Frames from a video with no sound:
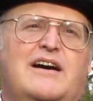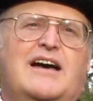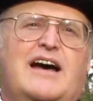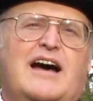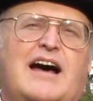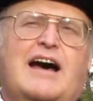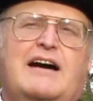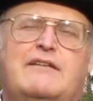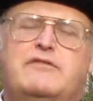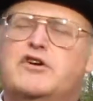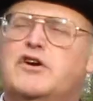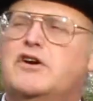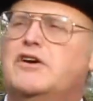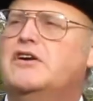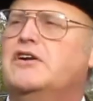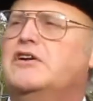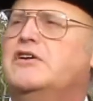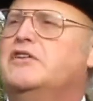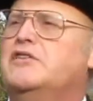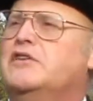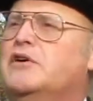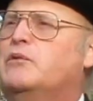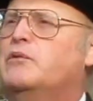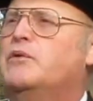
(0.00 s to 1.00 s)
I've heard
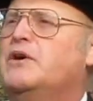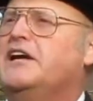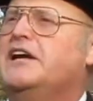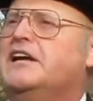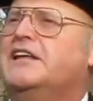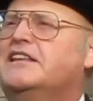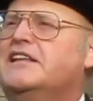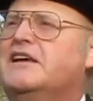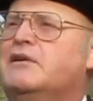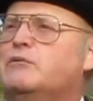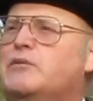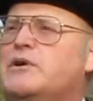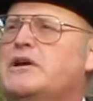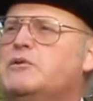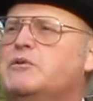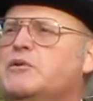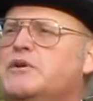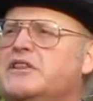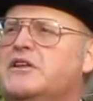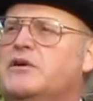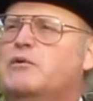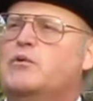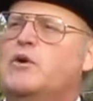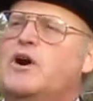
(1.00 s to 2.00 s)
on the wind that we were
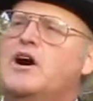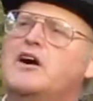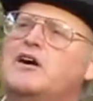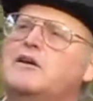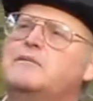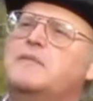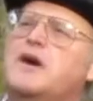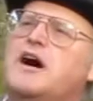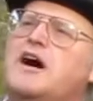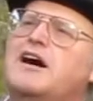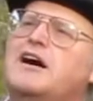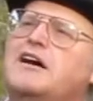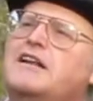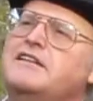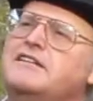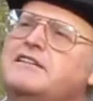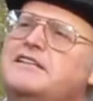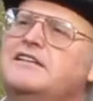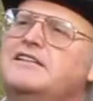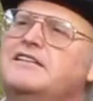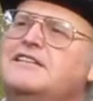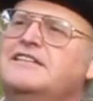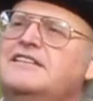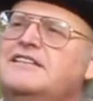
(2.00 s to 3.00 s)
the Walmart
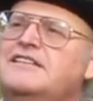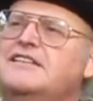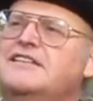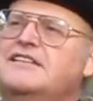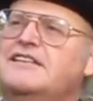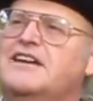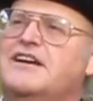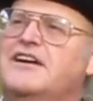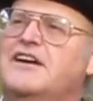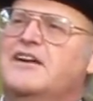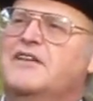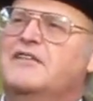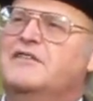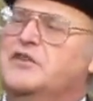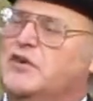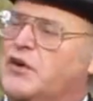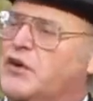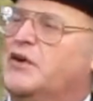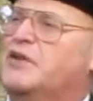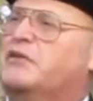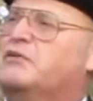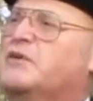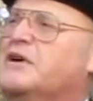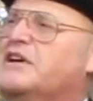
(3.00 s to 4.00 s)
of
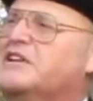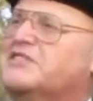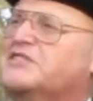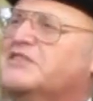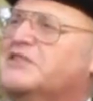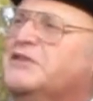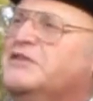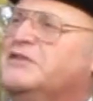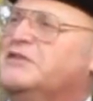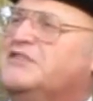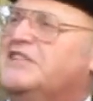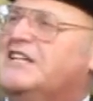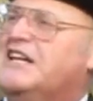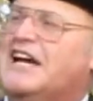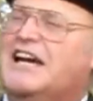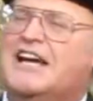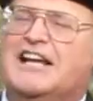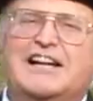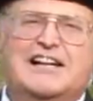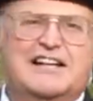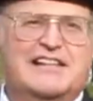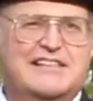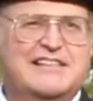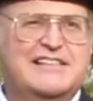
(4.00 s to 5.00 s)
Northwest
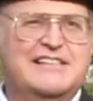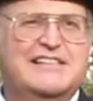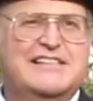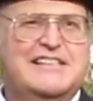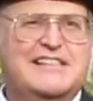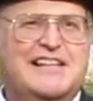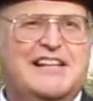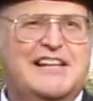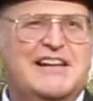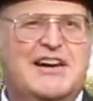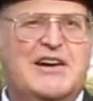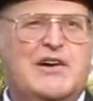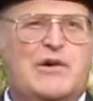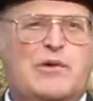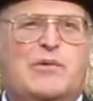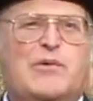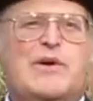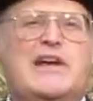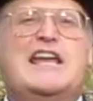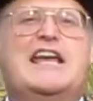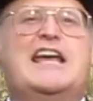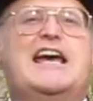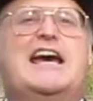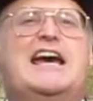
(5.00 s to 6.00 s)
Louisiana.
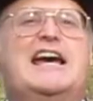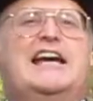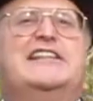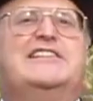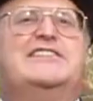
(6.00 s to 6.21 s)
We had